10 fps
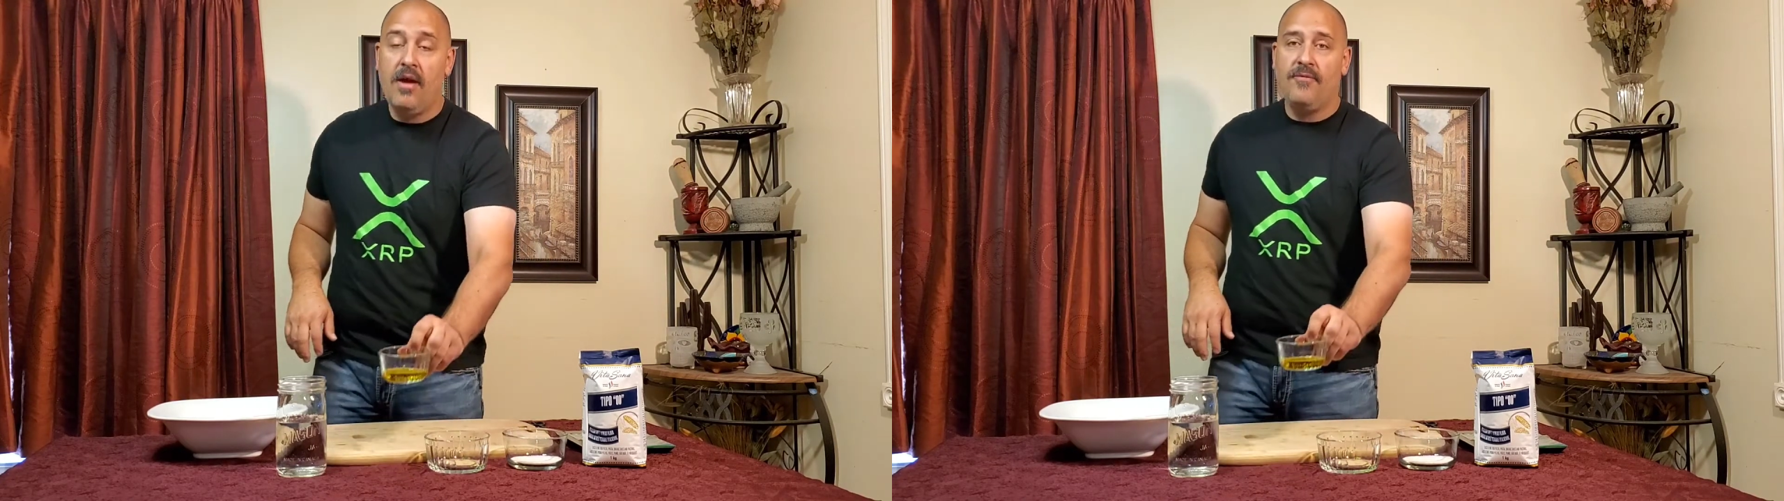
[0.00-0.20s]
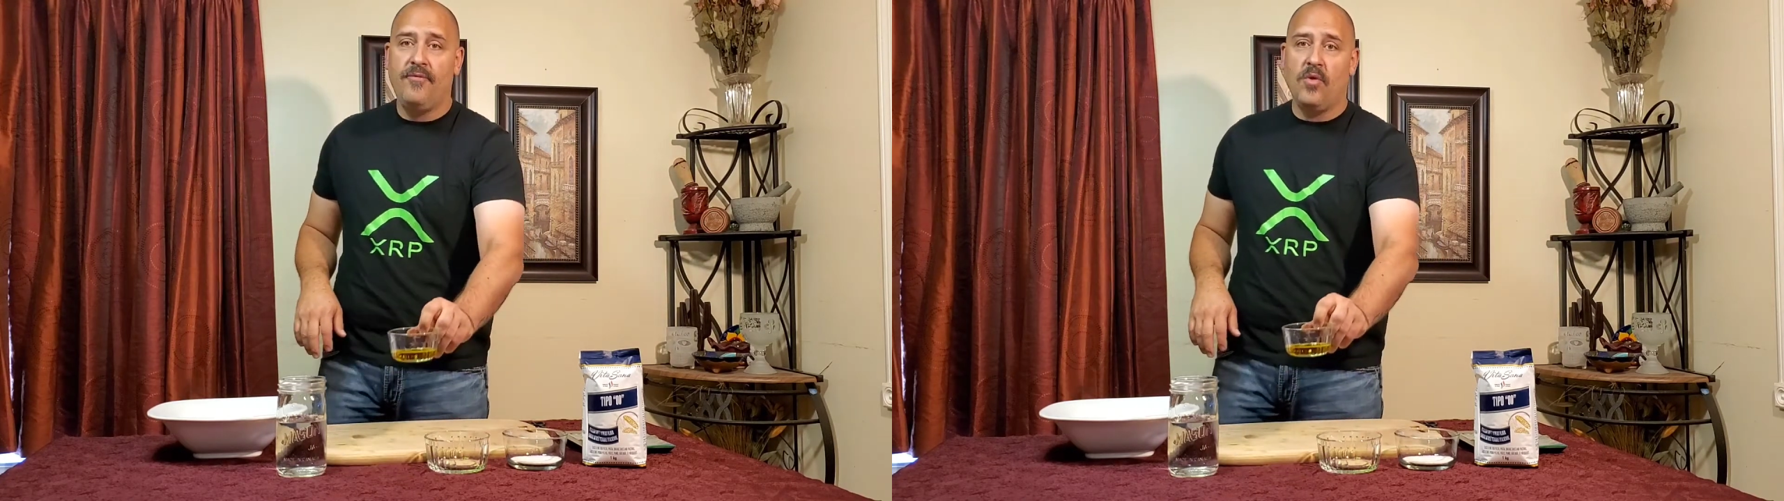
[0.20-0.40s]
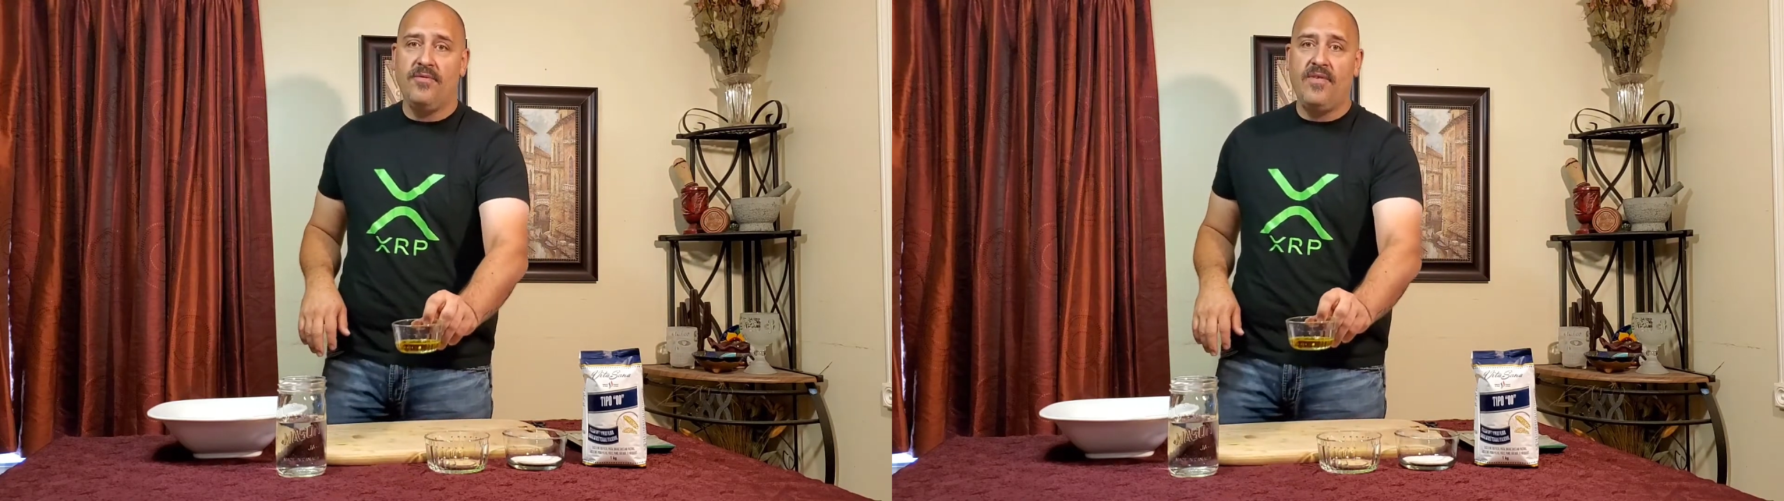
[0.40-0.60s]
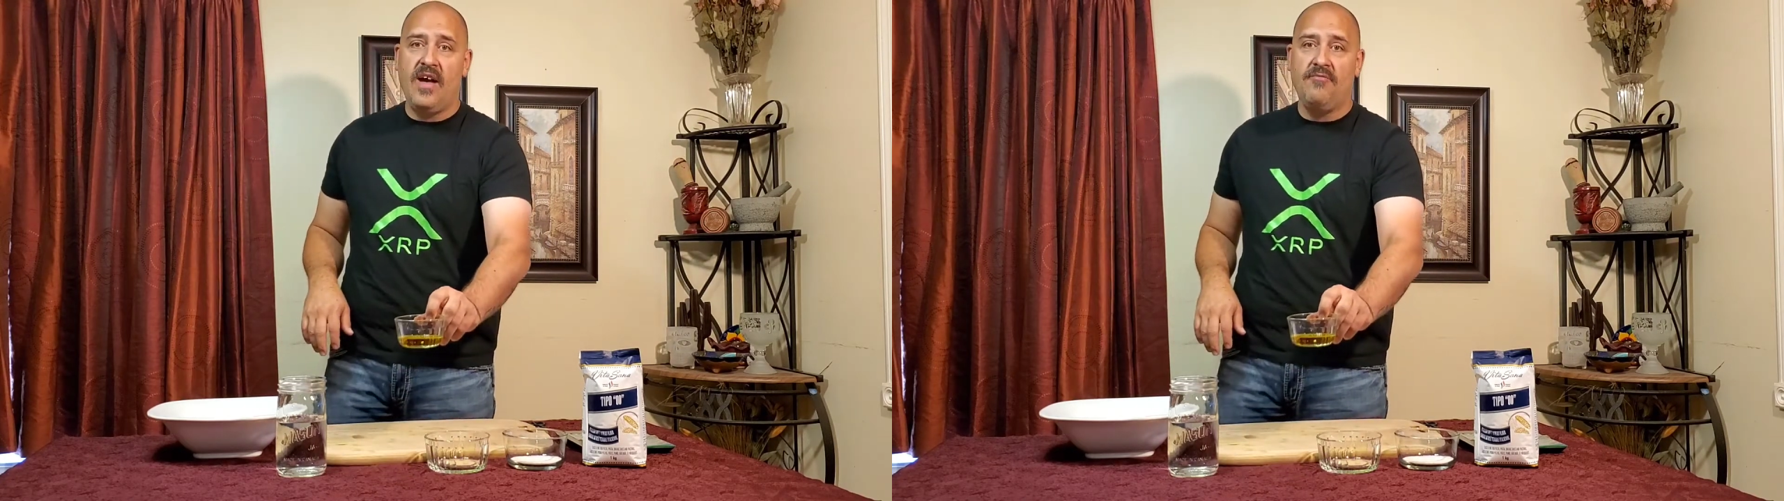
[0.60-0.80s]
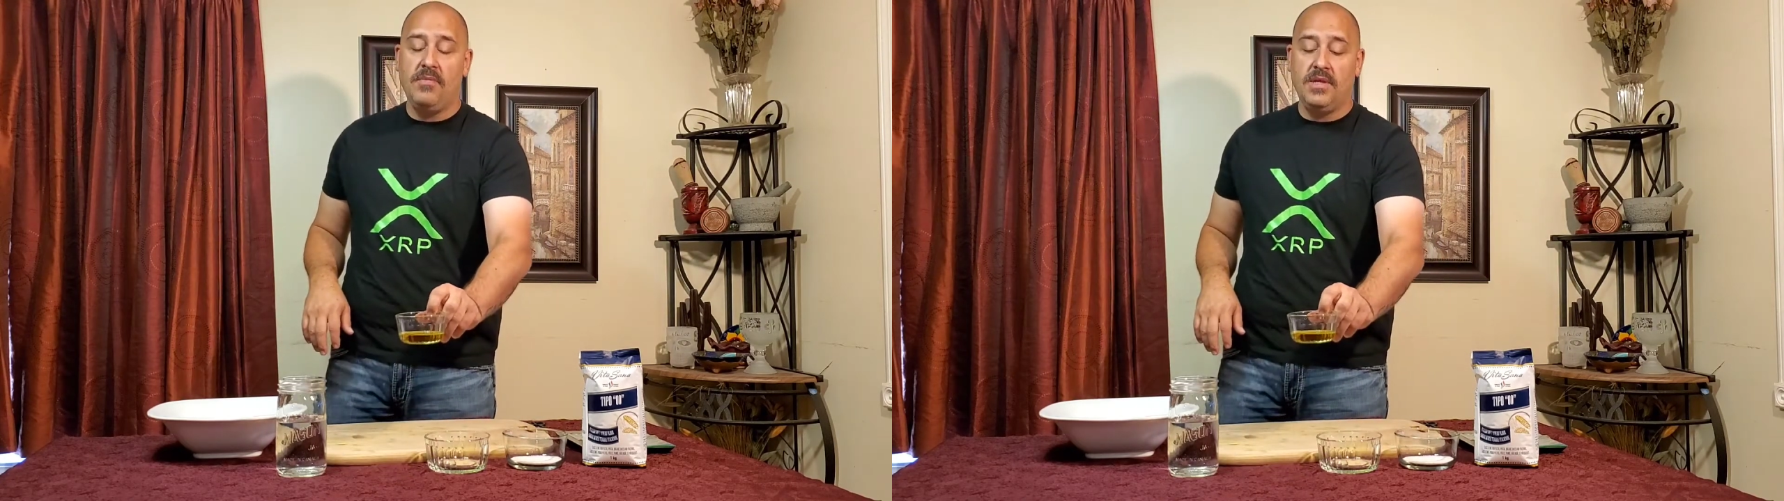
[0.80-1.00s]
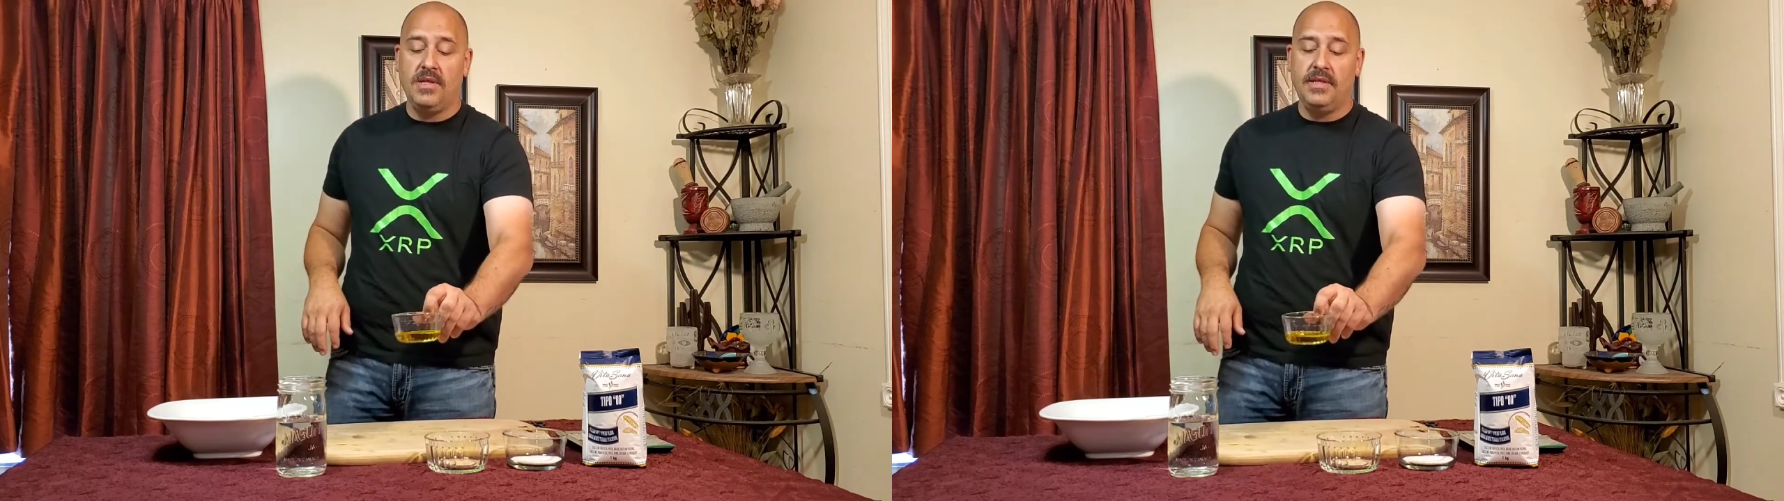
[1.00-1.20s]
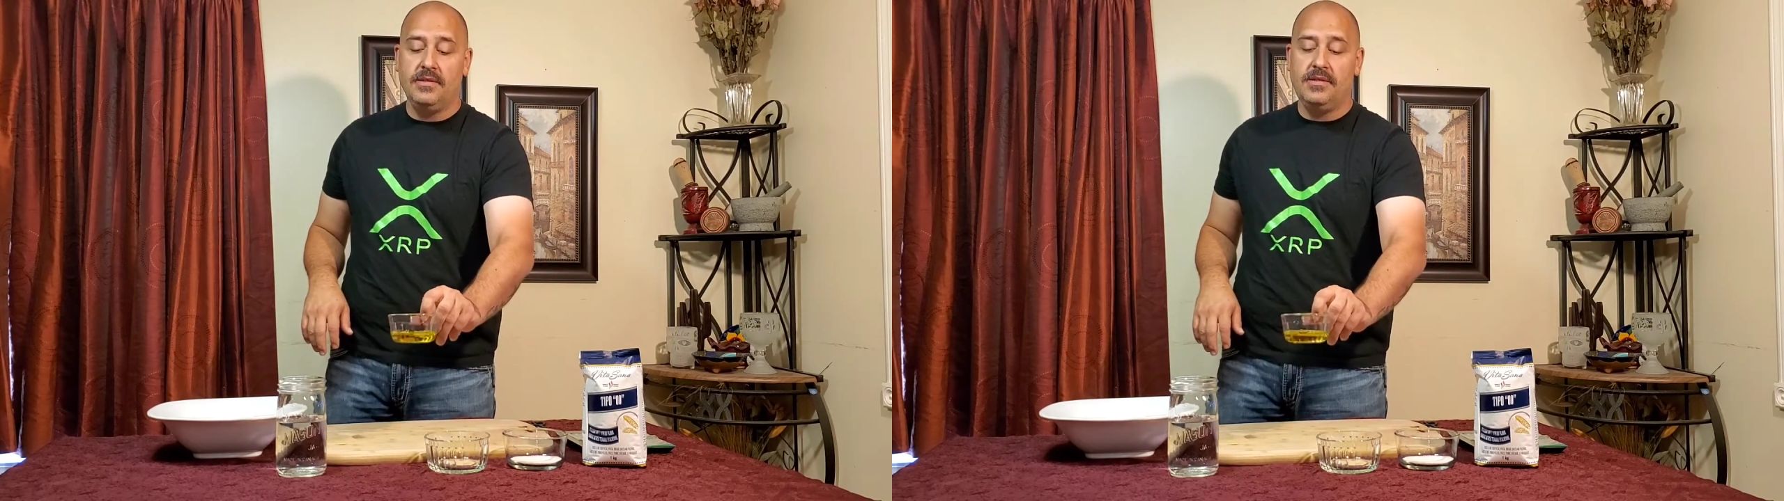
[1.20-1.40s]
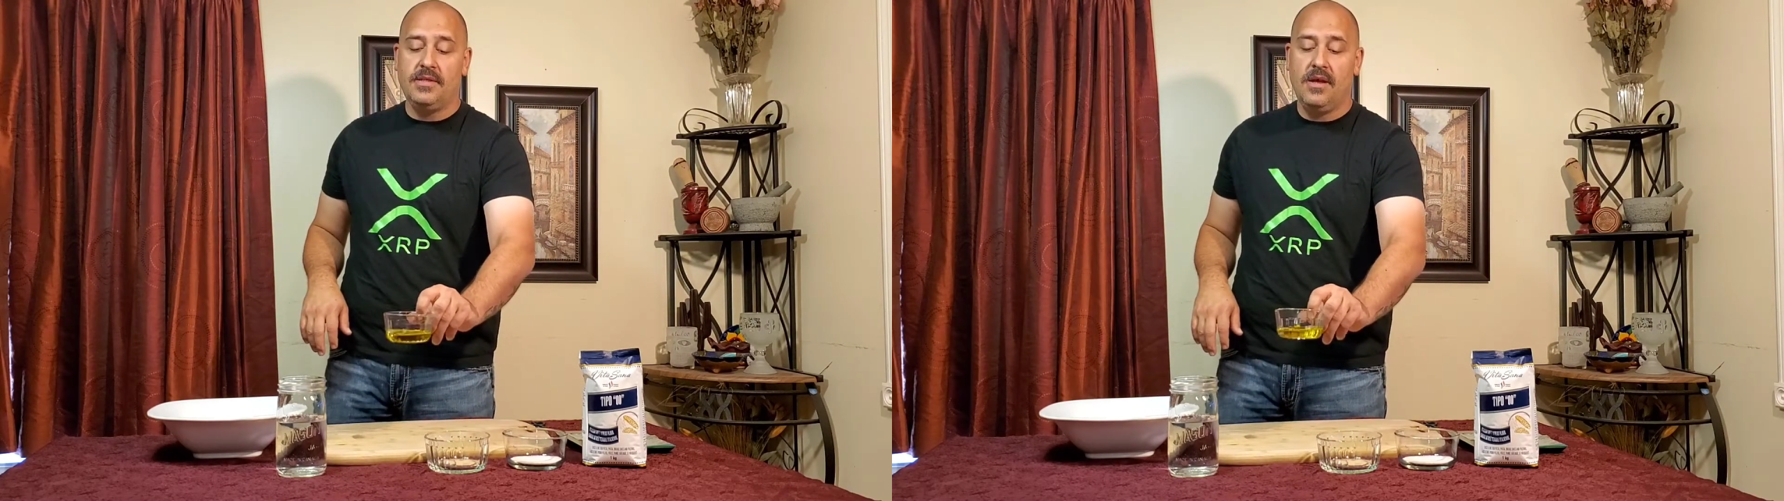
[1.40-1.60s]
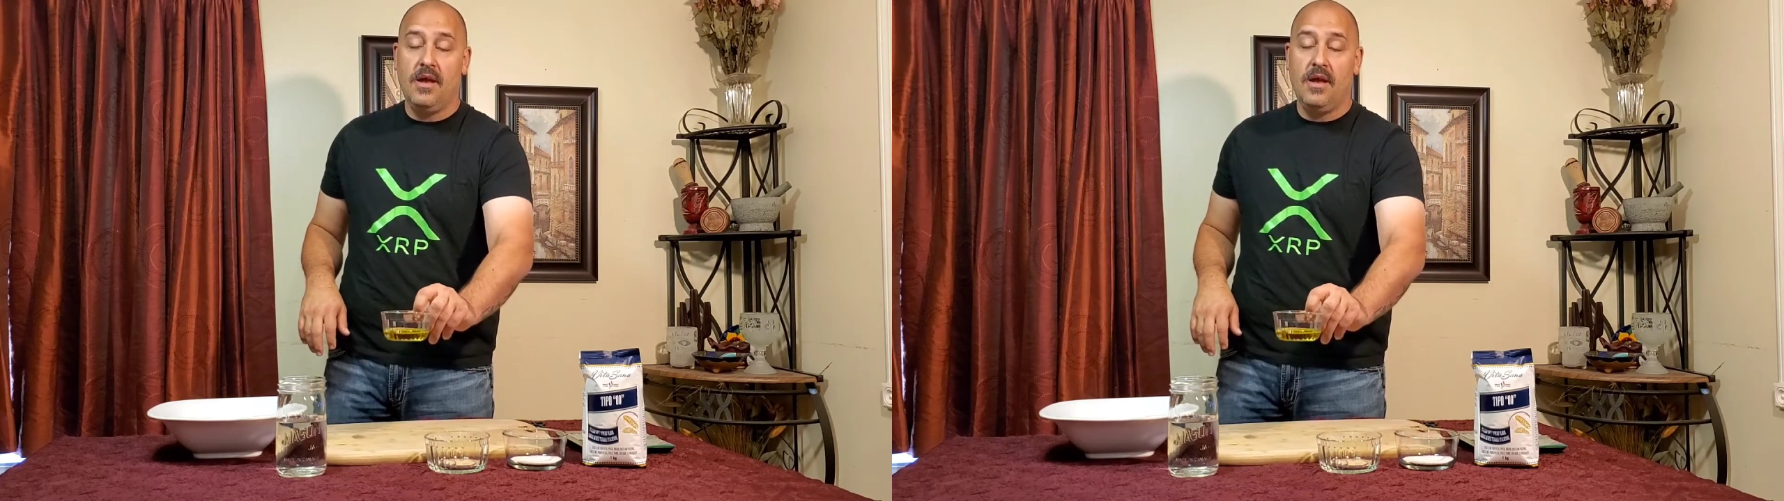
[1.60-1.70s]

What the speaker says: 45 milliliters